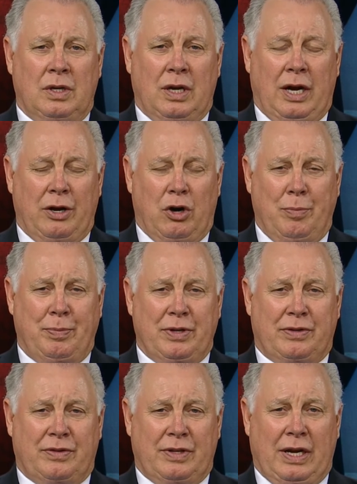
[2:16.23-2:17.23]
I hope
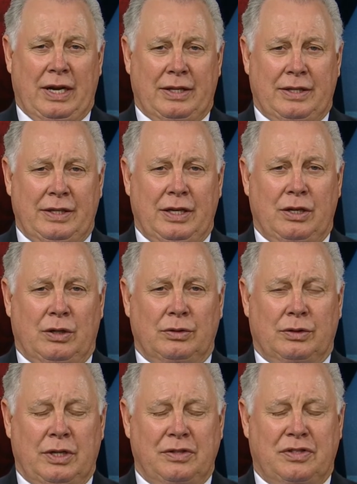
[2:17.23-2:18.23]
it's that, you
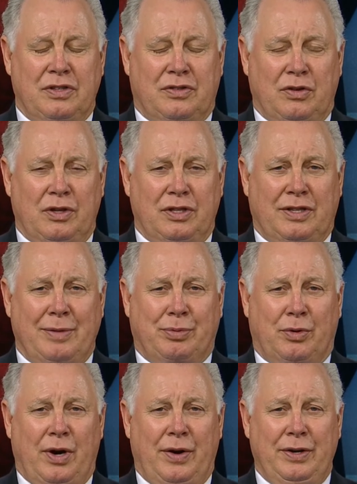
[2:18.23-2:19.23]
know, this is only
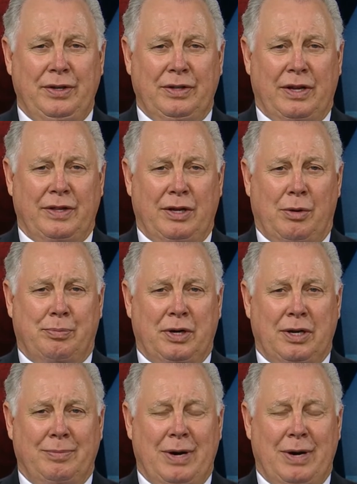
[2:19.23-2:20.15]
temporary, then they'll bring it